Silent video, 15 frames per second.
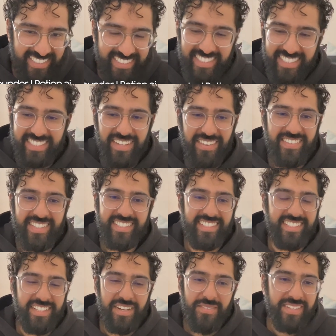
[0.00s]
It's like no
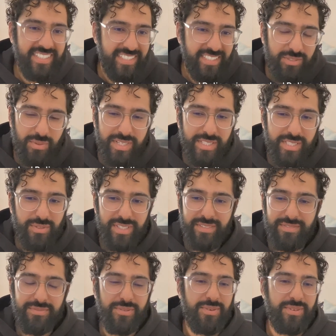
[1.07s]
one in
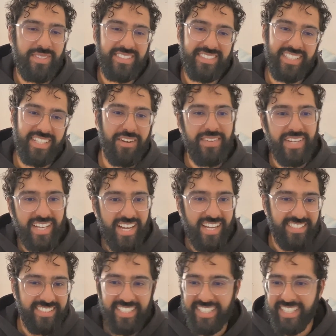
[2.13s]
2024 is like, oh my
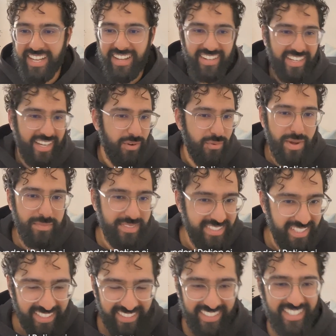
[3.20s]
God, check it out. I got a
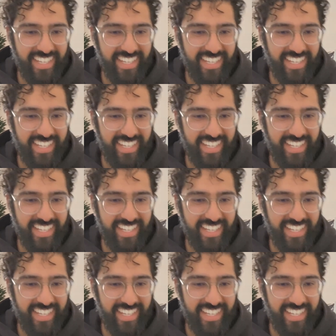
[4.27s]
website.